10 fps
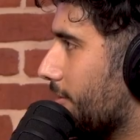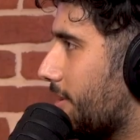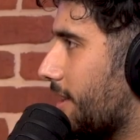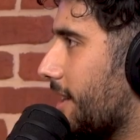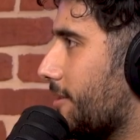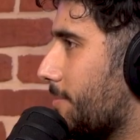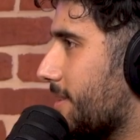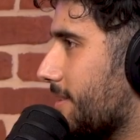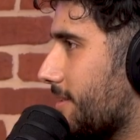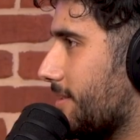you look at any good
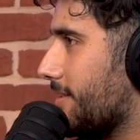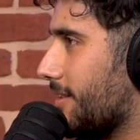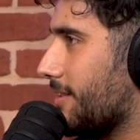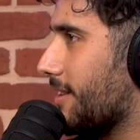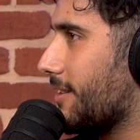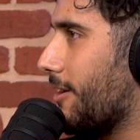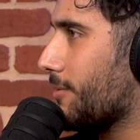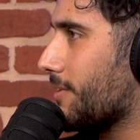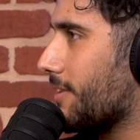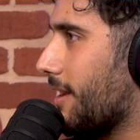business, the
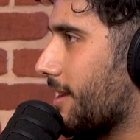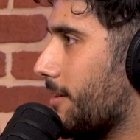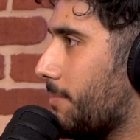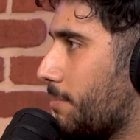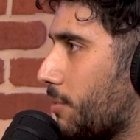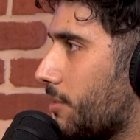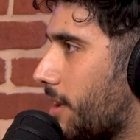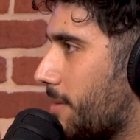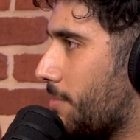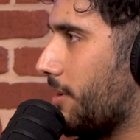goal is like build a
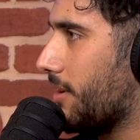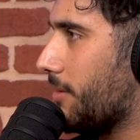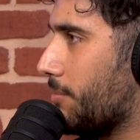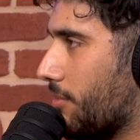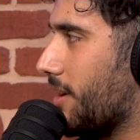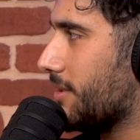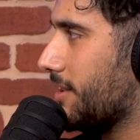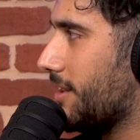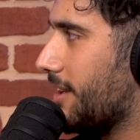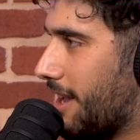great
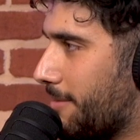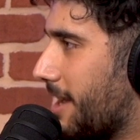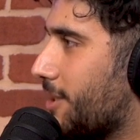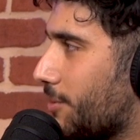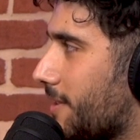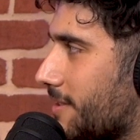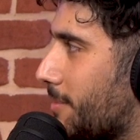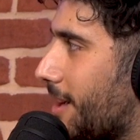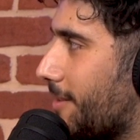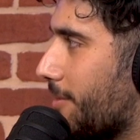product and make sure there's
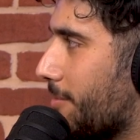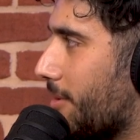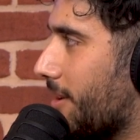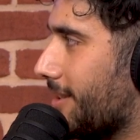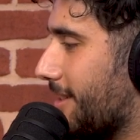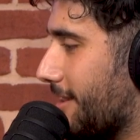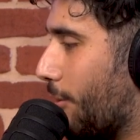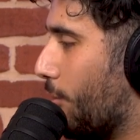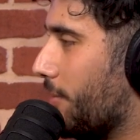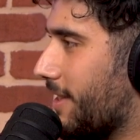demand for the product. And then
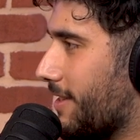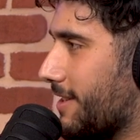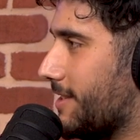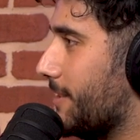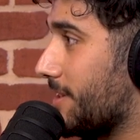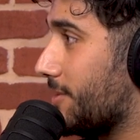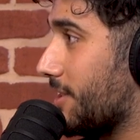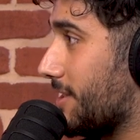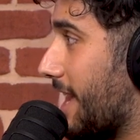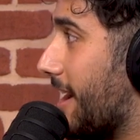all the other systems is
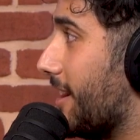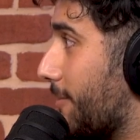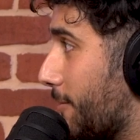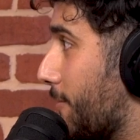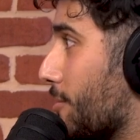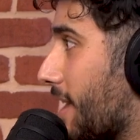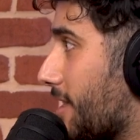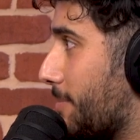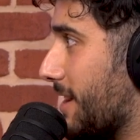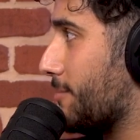just how can I fulfill that
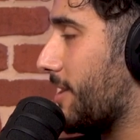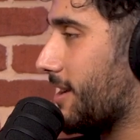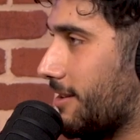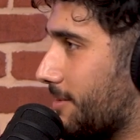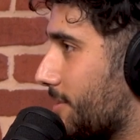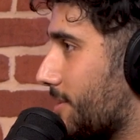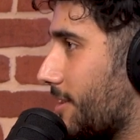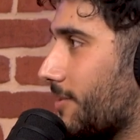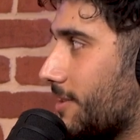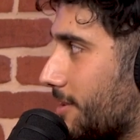in the best way? Customer service,